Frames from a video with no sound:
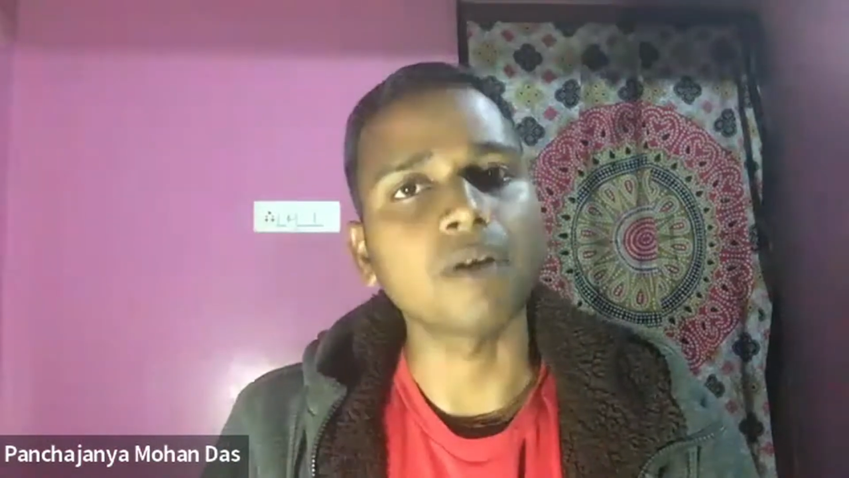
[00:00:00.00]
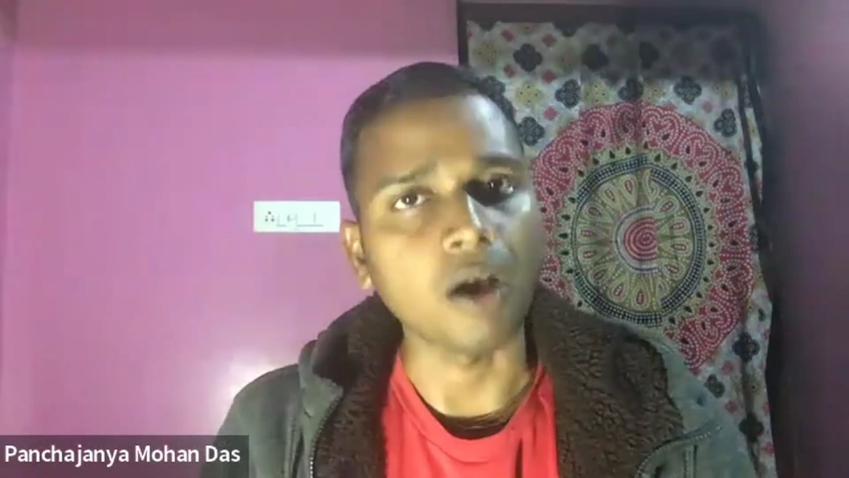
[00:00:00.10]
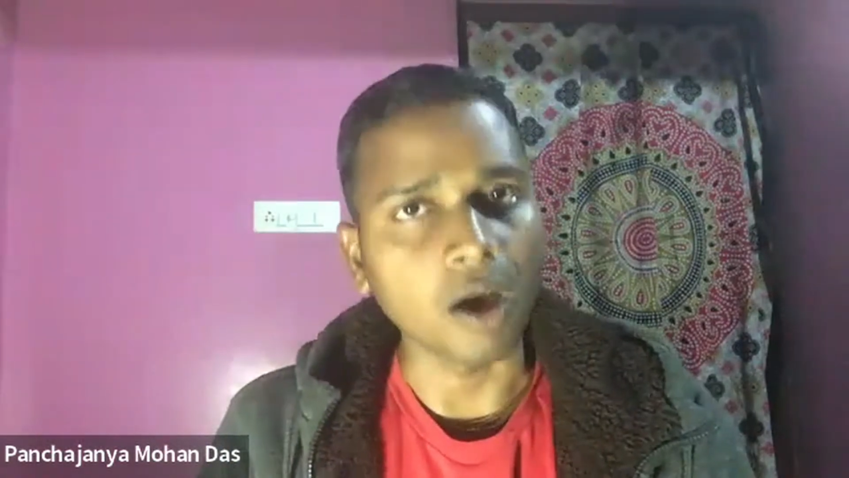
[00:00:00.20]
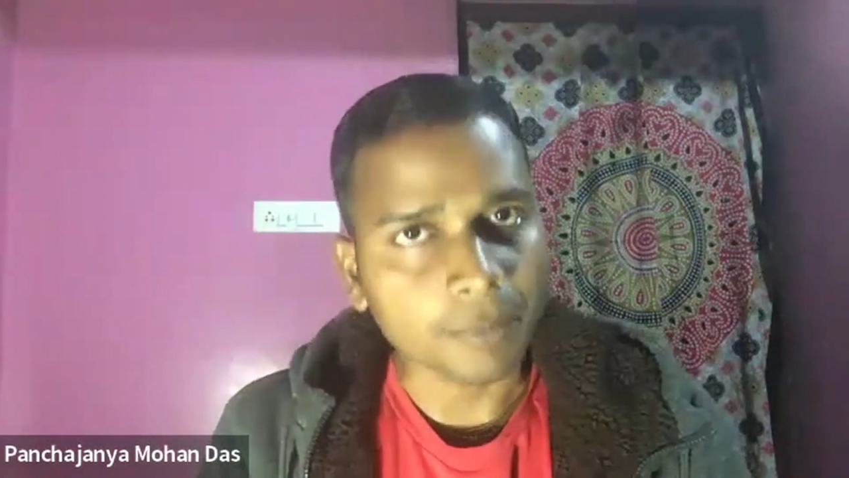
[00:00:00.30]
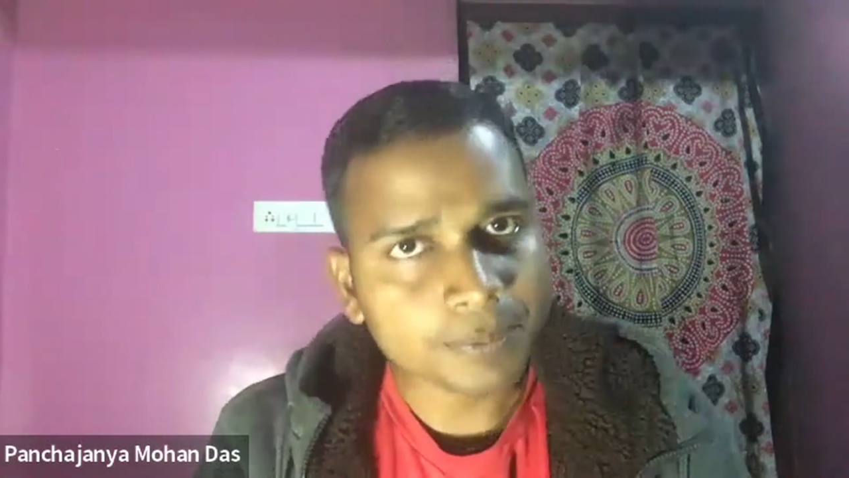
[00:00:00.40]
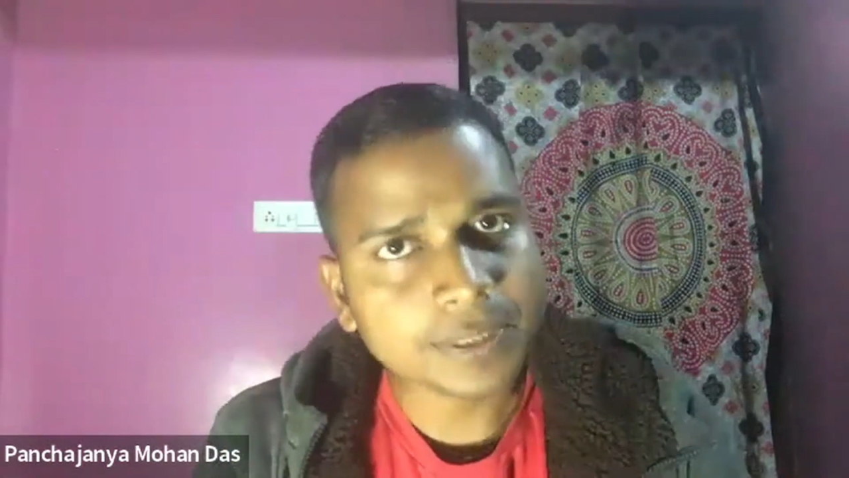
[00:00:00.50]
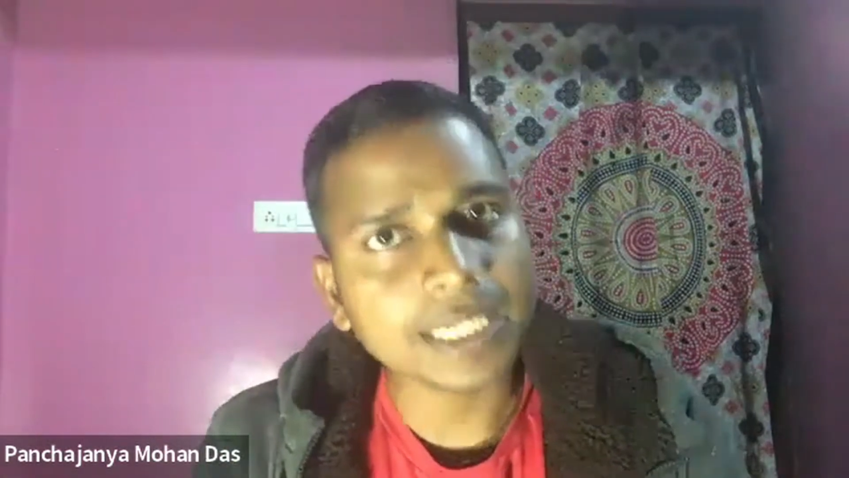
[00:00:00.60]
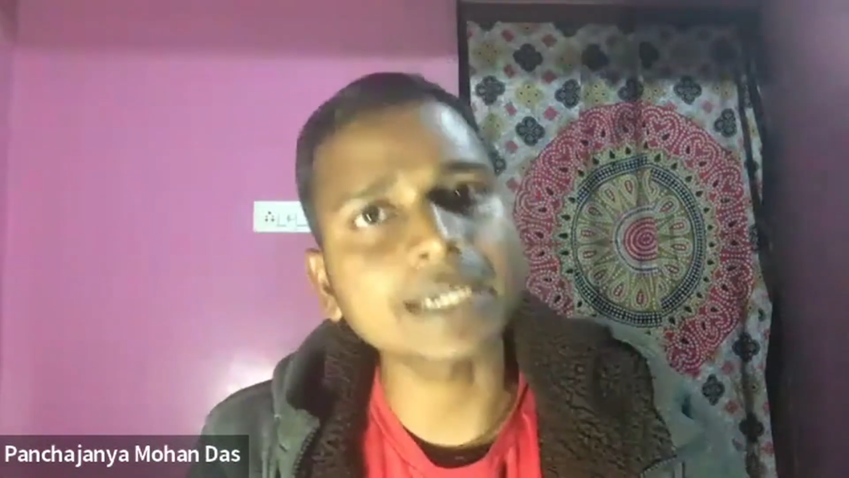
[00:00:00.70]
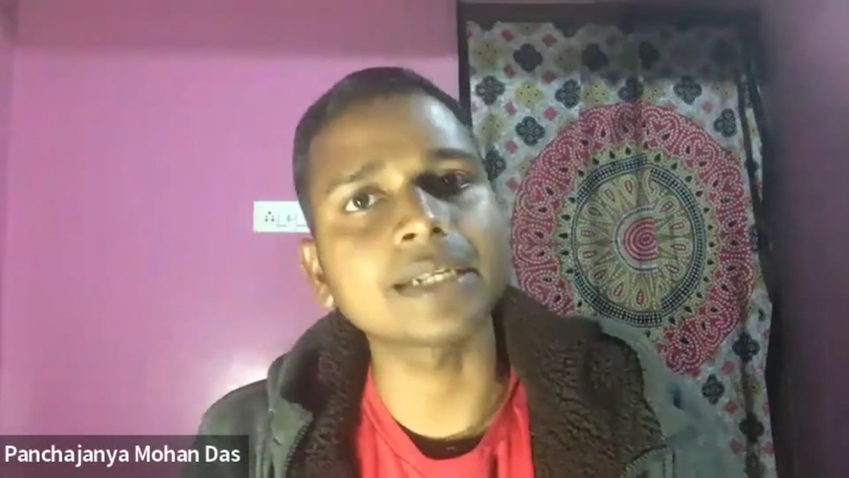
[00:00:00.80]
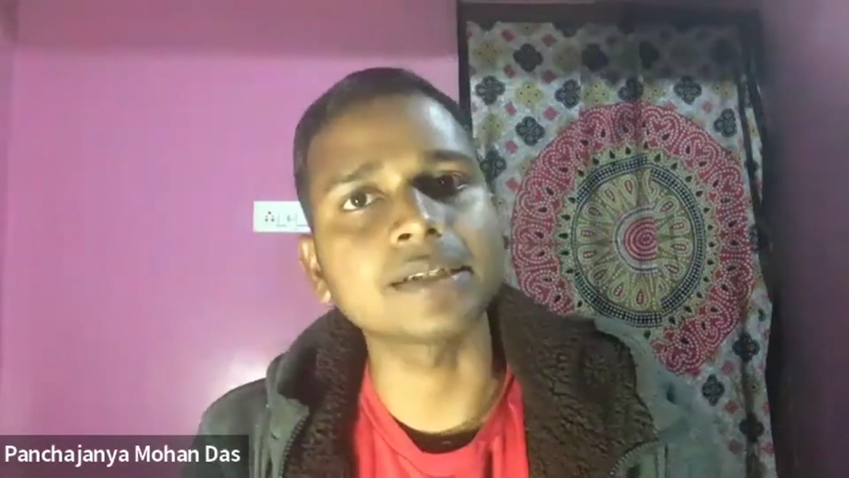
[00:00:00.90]

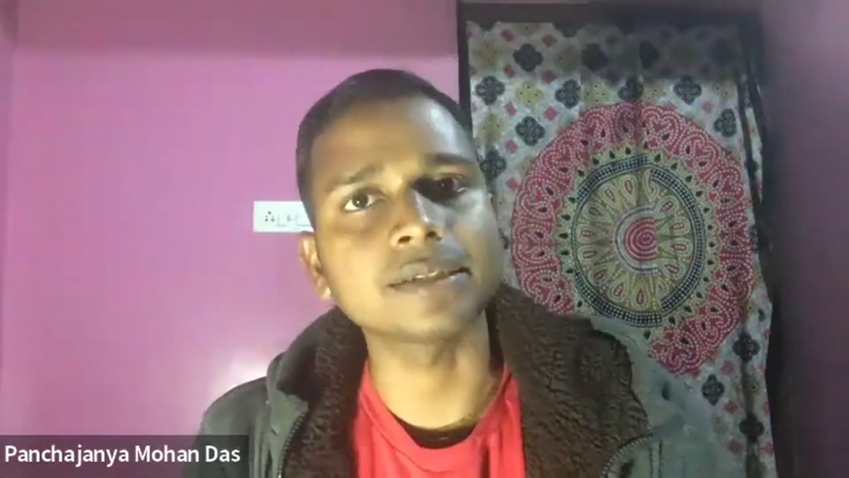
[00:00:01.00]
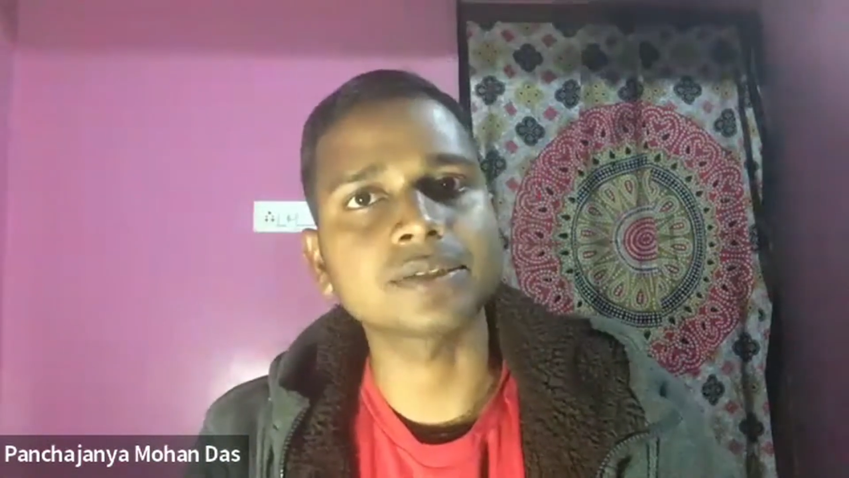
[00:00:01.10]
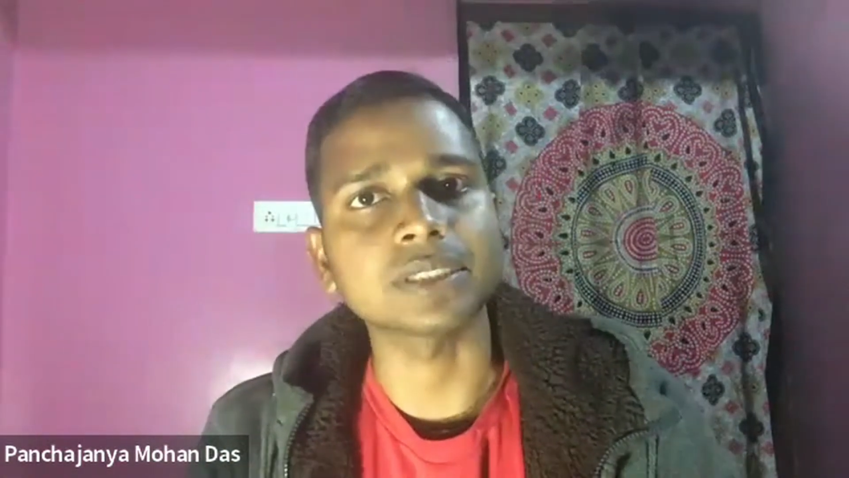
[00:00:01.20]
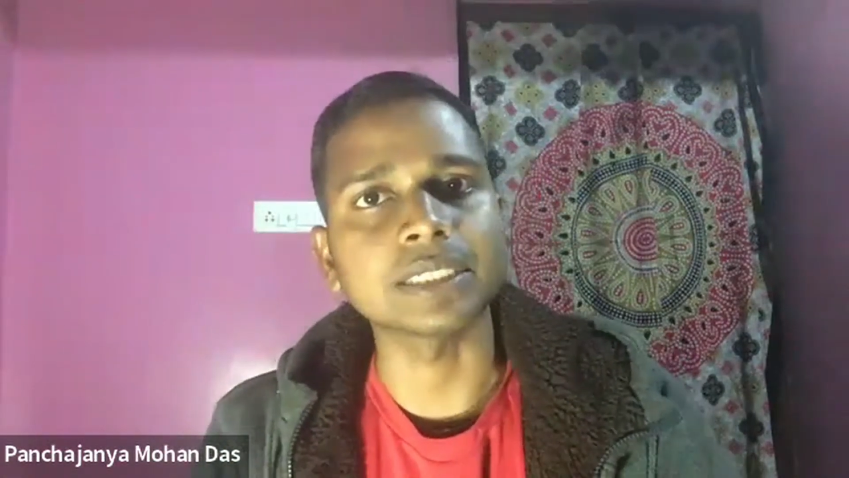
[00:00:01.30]
obstacles